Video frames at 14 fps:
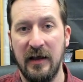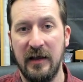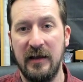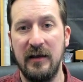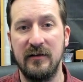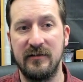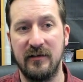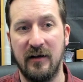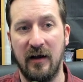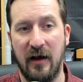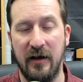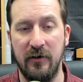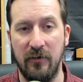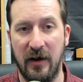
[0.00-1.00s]
He is the
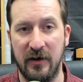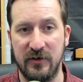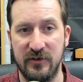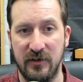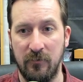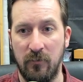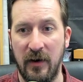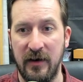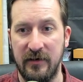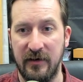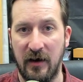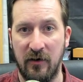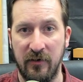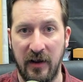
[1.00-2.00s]
guy who actually went
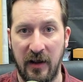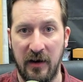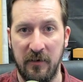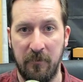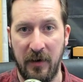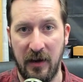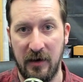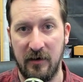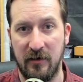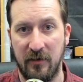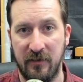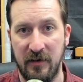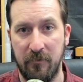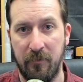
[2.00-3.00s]
down and paid
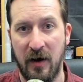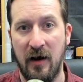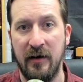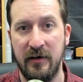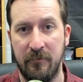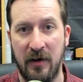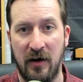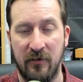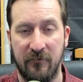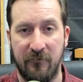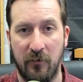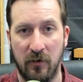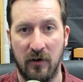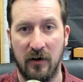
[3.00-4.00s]
the bond
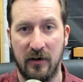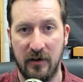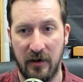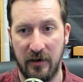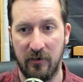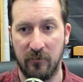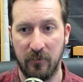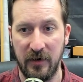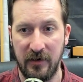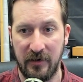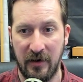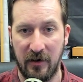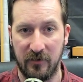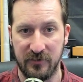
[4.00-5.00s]
amount for Kyle
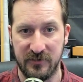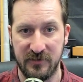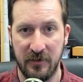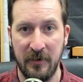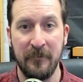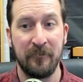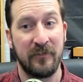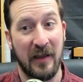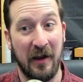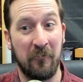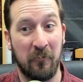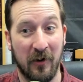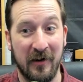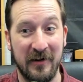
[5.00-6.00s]
Rittenhouse.
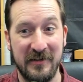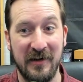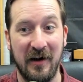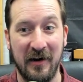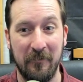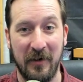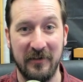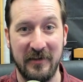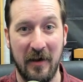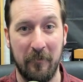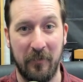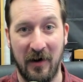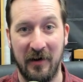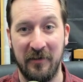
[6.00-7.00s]
And we're going to talk about
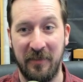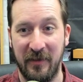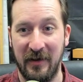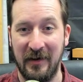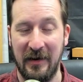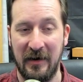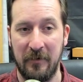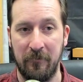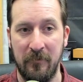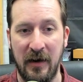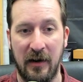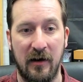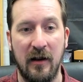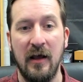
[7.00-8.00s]
that bond thing in a
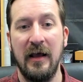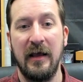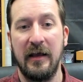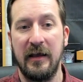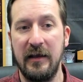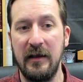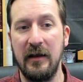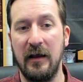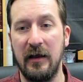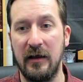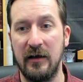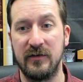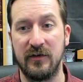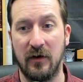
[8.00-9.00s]
minute. He
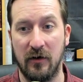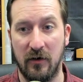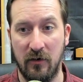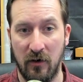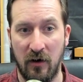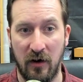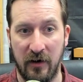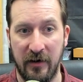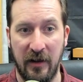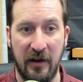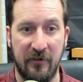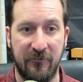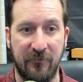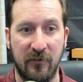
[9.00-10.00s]
is gone,
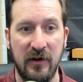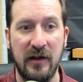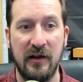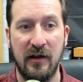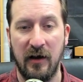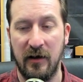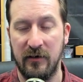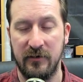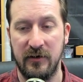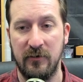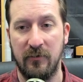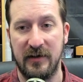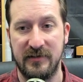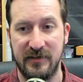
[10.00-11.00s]
and Free Kyle
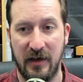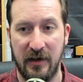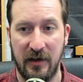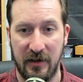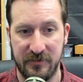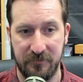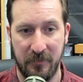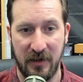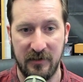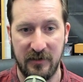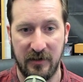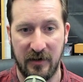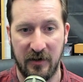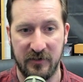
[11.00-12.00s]
USA has made
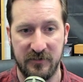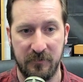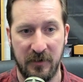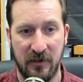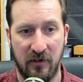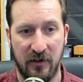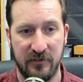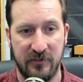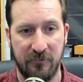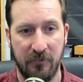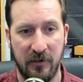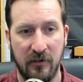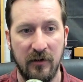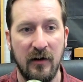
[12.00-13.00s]
the announcement on
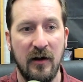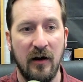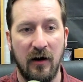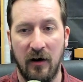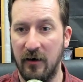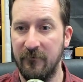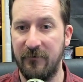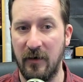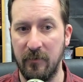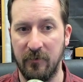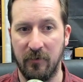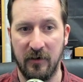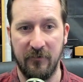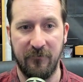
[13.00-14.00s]
Twitter on
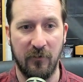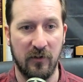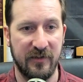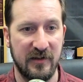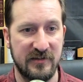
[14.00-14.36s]
February 4th.